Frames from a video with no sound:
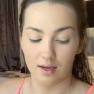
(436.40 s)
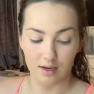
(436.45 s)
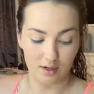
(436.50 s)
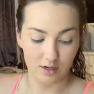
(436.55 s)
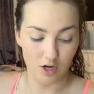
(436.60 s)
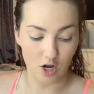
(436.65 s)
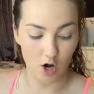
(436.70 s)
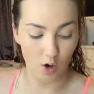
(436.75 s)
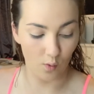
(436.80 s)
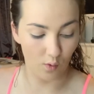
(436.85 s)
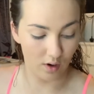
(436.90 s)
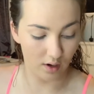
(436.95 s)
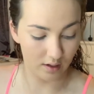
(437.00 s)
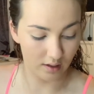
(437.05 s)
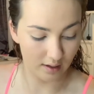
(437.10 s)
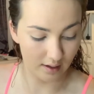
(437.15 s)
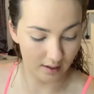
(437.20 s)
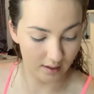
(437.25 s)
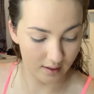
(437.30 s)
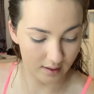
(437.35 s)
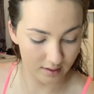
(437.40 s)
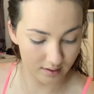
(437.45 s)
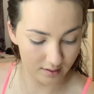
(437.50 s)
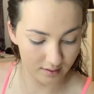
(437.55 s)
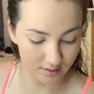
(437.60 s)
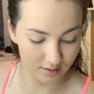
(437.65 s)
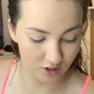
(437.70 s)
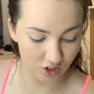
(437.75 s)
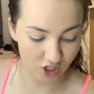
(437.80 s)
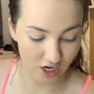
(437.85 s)
no one like
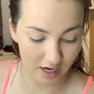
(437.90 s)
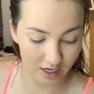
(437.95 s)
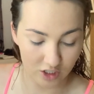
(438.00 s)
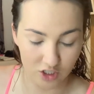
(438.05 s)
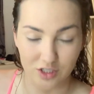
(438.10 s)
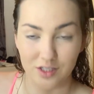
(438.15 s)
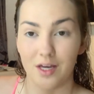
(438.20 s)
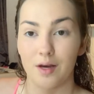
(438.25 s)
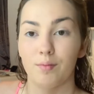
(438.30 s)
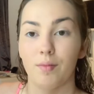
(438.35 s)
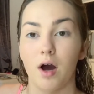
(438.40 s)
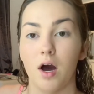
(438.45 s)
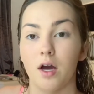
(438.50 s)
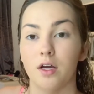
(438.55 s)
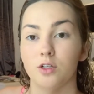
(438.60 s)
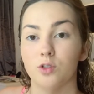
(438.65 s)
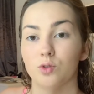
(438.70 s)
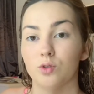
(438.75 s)
changes their mind,